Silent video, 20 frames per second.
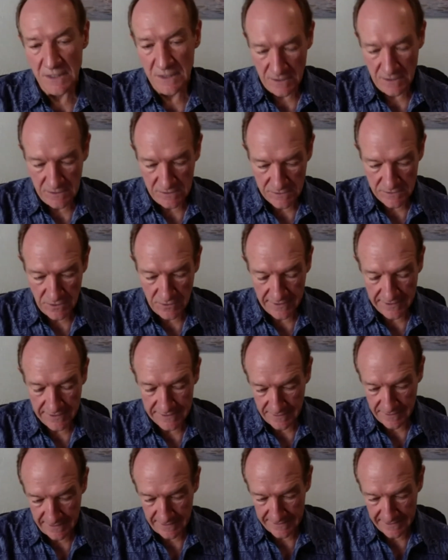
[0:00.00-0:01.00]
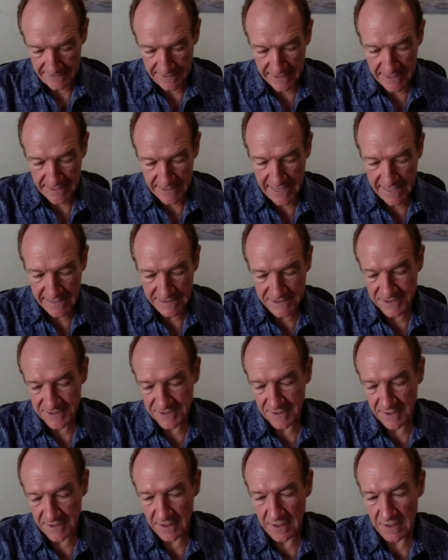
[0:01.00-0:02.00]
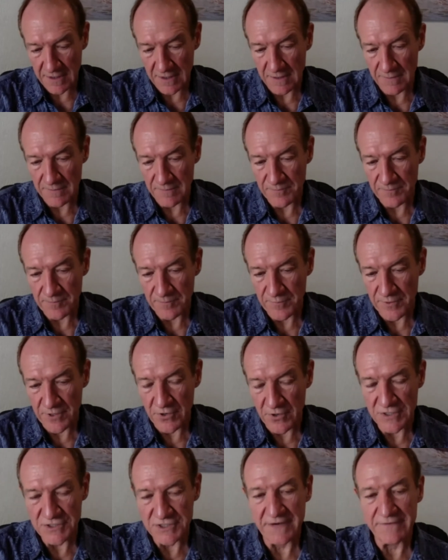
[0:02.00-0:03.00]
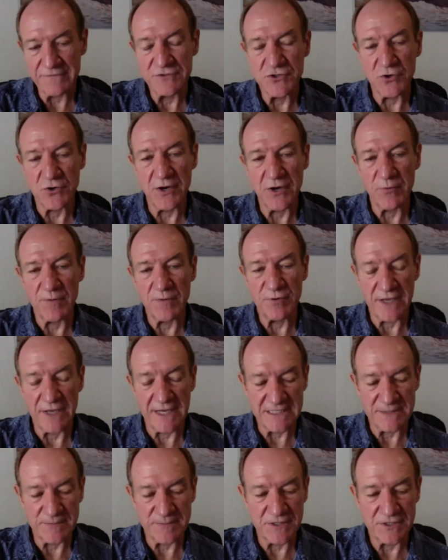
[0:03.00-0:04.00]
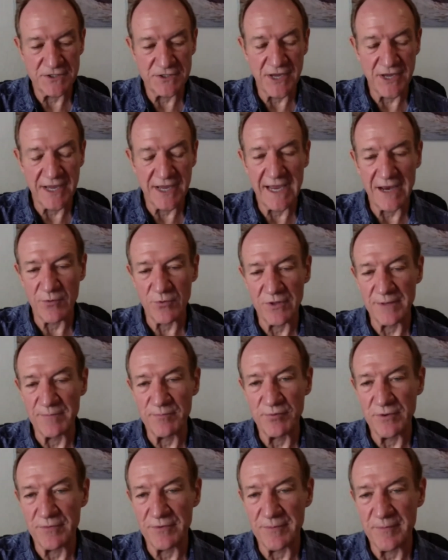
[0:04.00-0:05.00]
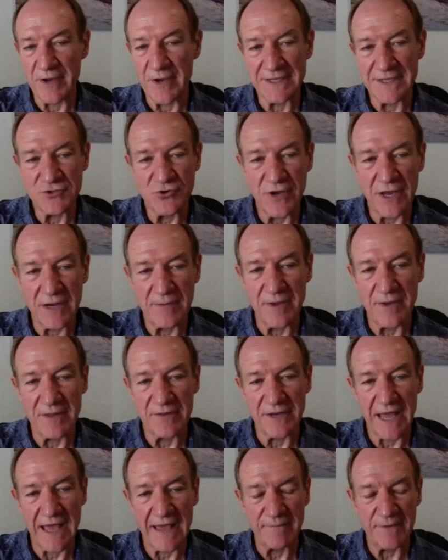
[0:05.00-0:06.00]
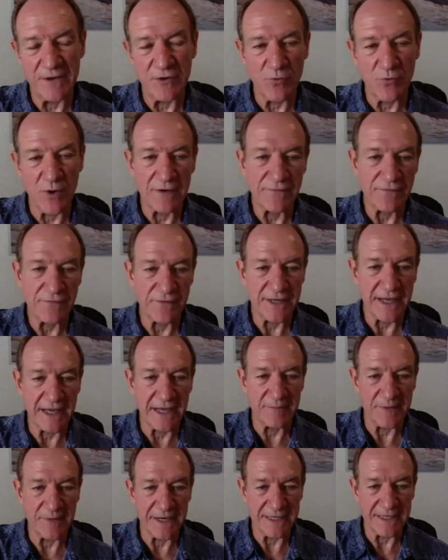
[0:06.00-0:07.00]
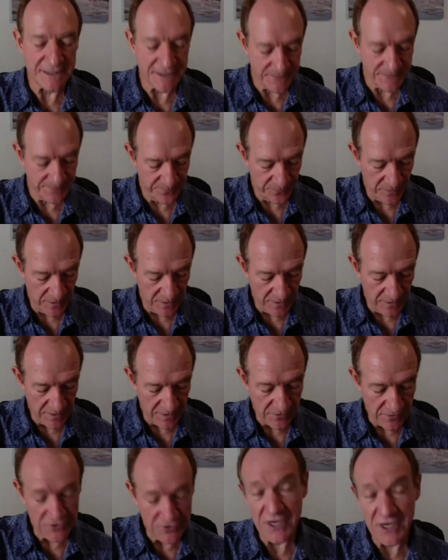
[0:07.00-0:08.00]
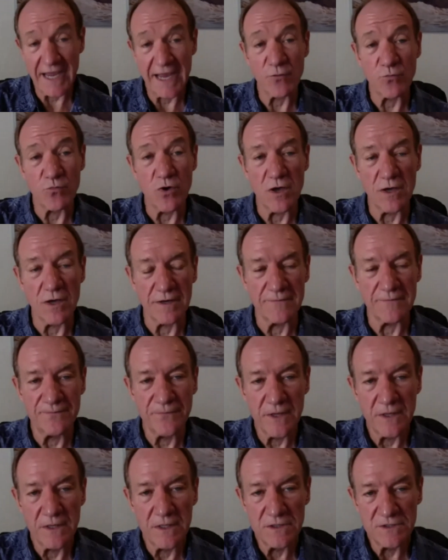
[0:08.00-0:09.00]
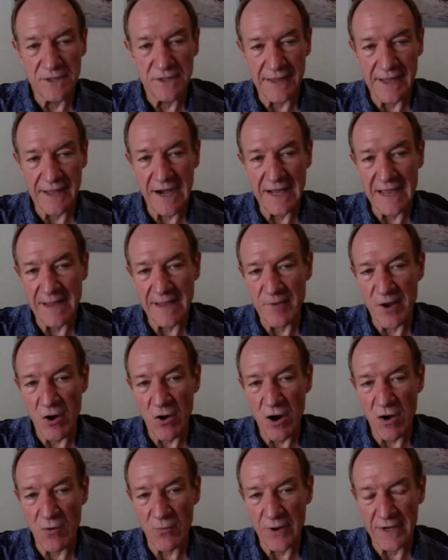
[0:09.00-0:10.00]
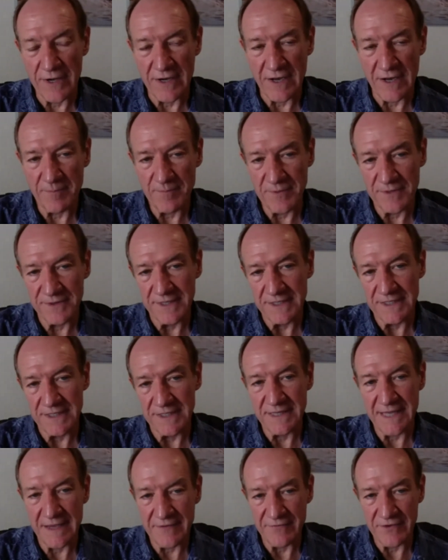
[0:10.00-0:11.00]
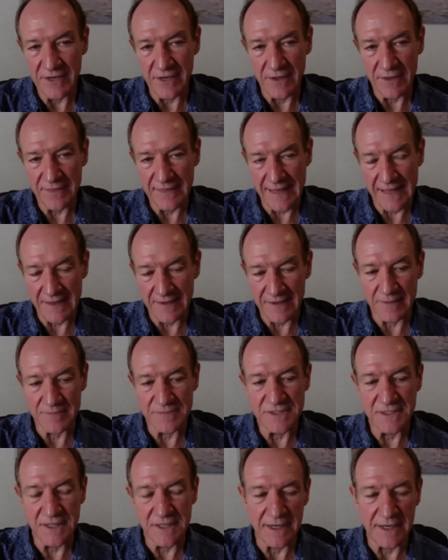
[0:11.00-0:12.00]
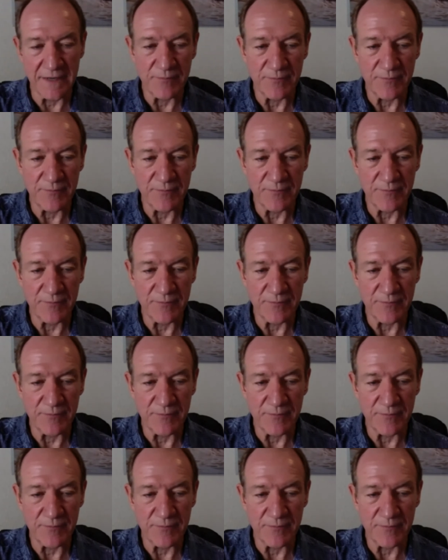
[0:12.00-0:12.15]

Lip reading: So they did a test. Because you have joint replacements, you can't really put me on a treadmill and have me run for 10 minutes because you can't run. So they got to get my heart rate up, and they did that via a thallium study.